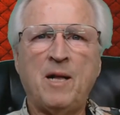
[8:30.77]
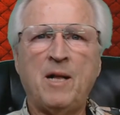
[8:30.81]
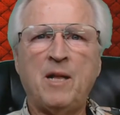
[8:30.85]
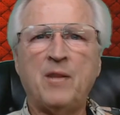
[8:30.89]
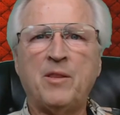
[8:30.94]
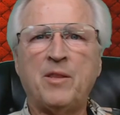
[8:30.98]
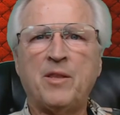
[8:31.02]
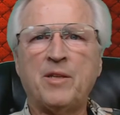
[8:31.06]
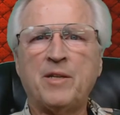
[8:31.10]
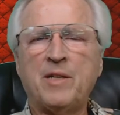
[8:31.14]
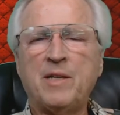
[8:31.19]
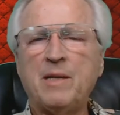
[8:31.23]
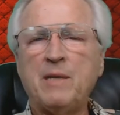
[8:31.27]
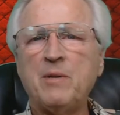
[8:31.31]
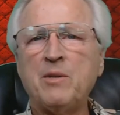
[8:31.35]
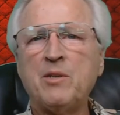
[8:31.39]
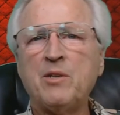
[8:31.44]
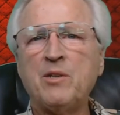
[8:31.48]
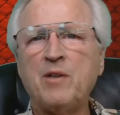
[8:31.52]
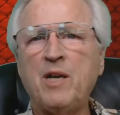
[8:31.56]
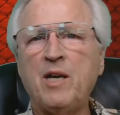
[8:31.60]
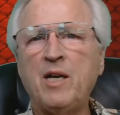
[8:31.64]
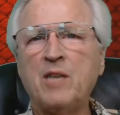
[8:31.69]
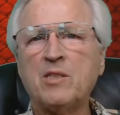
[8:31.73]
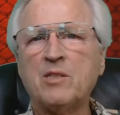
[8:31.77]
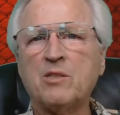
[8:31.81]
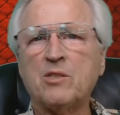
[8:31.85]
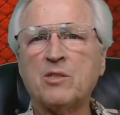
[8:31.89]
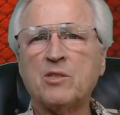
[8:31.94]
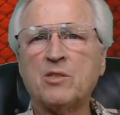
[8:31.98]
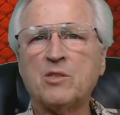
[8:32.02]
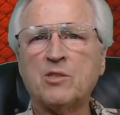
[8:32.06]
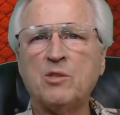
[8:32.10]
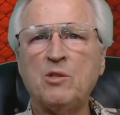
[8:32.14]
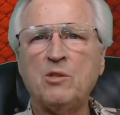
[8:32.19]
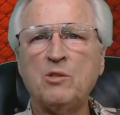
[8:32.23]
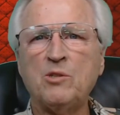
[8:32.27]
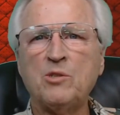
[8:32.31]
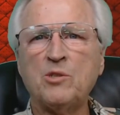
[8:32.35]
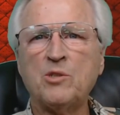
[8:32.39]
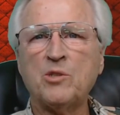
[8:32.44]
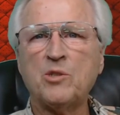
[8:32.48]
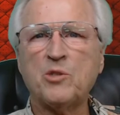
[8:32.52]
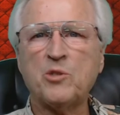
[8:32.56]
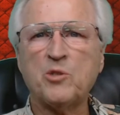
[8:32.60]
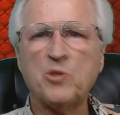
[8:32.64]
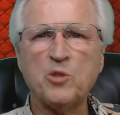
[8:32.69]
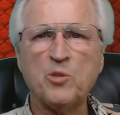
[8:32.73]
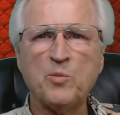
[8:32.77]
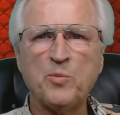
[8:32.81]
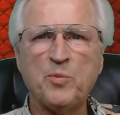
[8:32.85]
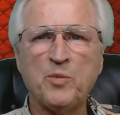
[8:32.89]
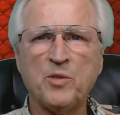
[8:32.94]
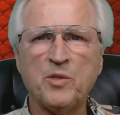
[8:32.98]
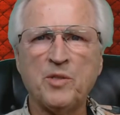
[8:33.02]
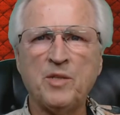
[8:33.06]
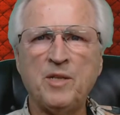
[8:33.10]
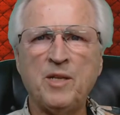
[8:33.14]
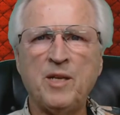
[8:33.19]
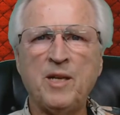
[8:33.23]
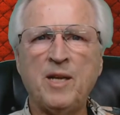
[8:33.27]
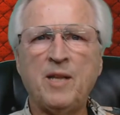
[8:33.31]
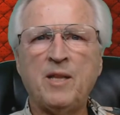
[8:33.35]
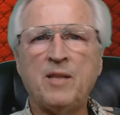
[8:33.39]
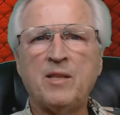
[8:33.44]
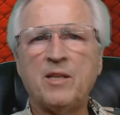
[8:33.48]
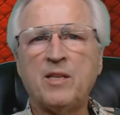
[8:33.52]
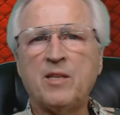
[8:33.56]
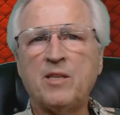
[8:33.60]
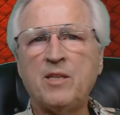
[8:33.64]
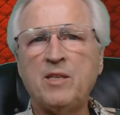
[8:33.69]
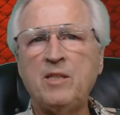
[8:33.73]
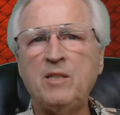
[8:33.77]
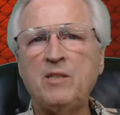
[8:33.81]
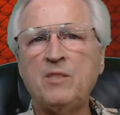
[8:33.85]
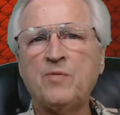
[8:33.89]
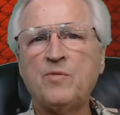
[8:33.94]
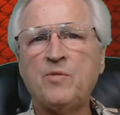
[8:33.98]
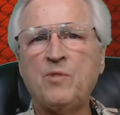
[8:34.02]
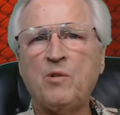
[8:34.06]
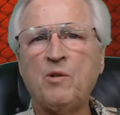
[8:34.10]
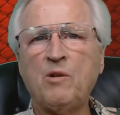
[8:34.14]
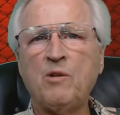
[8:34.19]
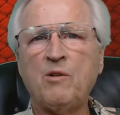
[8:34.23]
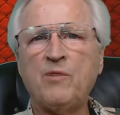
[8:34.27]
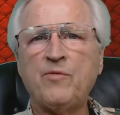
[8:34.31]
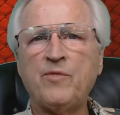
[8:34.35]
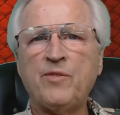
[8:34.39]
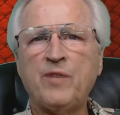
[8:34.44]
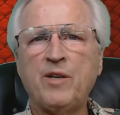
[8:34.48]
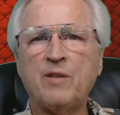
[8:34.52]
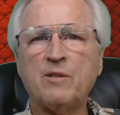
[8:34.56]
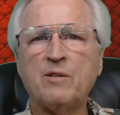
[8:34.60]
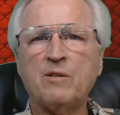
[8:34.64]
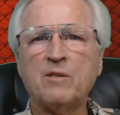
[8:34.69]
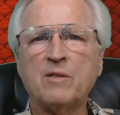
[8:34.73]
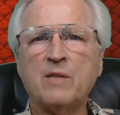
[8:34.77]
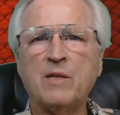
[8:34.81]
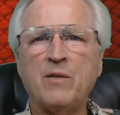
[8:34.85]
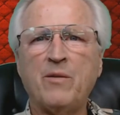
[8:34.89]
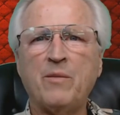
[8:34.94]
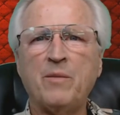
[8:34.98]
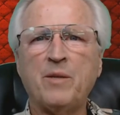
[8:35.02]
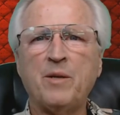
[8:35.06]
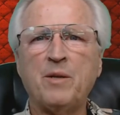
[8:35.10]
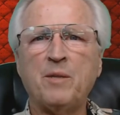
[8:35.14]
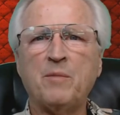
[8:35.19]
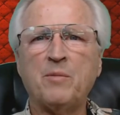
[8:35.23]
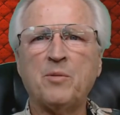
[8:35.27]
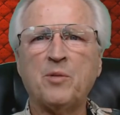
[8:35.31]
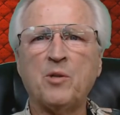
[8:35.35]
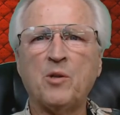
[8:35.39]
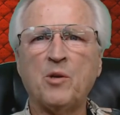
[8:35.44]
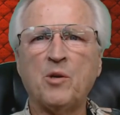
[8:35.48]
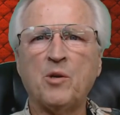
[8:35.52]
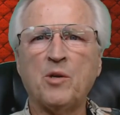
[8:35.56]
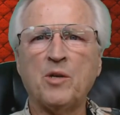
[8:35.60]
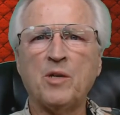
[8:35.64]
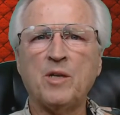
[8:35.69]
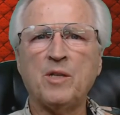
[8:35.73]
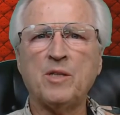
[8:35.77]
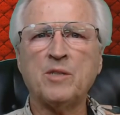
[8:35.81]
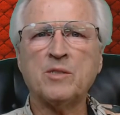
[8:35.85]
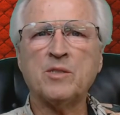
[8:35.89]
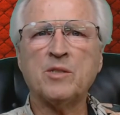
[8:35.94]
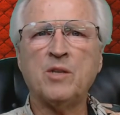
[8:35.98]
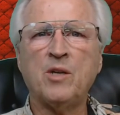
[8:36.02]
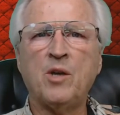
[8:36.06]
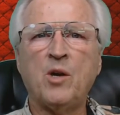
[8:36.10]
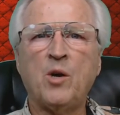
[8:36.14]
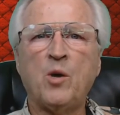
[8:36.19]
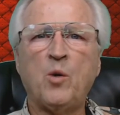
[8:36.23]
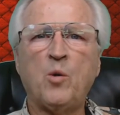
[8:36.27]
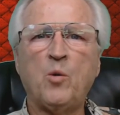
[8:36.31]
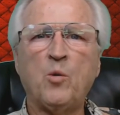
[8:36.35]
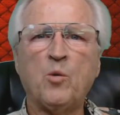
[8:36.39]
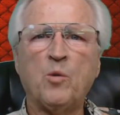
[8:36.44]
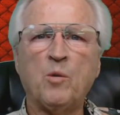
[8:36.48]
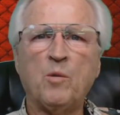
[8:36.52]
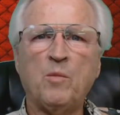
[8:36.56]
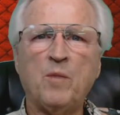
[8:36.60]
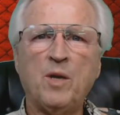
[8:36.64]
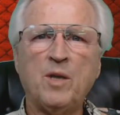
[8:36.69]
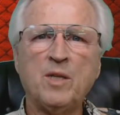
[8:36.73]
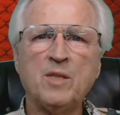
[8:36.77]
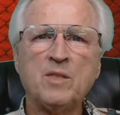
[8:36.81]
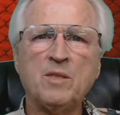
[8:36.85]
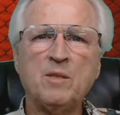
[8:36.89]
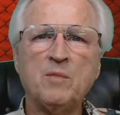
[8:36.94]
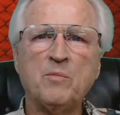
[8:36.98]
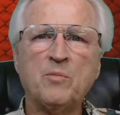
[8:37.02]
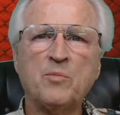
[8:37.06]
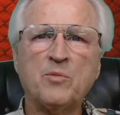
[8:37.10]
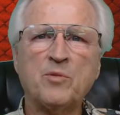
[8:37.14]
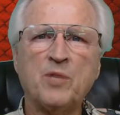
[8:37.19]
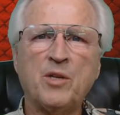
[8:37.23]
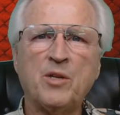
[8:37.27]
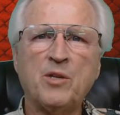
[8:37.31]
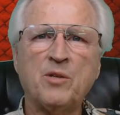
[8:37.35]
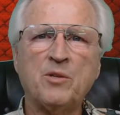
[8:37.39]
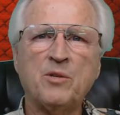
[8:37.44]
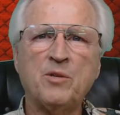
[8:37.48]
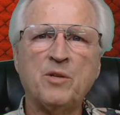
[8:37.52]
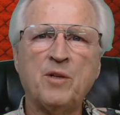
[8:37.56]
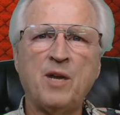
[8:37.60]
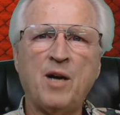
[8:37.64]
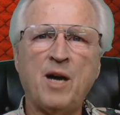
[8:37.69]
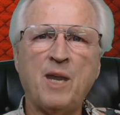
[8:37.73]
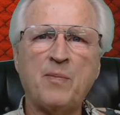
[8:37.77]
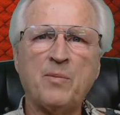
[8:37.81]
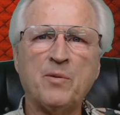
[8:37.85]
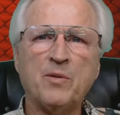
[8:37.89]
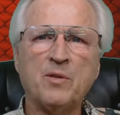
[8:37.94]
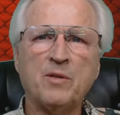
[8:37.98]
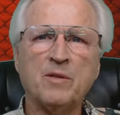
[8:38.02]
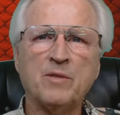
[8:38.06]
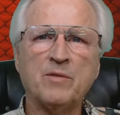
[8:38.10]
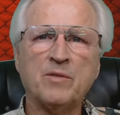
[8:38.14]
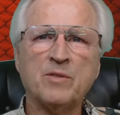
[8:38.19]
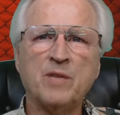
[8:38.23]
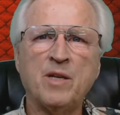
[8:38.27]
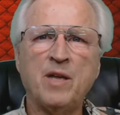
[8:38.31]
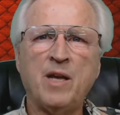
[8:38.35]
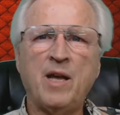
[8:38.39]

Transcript: The Democrats are so stupid that these 4 federal government employees, who were Muslim Brotherhood operatives,